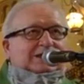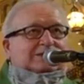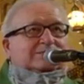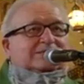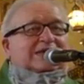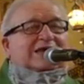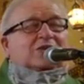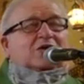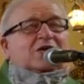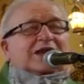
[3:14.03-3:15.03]
Not
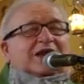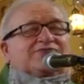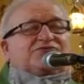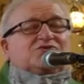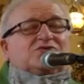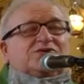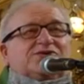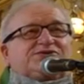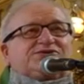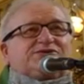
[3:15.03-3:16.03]
long
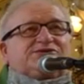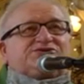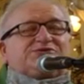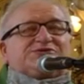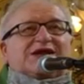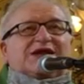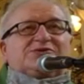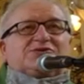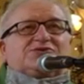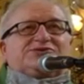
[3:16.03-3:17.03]
afterwards, she was
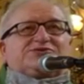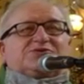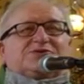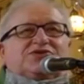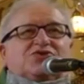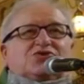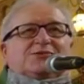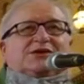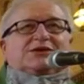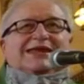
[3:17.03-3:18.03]
diagnosed with
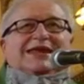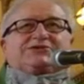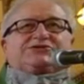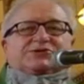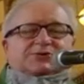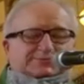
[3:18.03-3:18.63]
terminal cancer.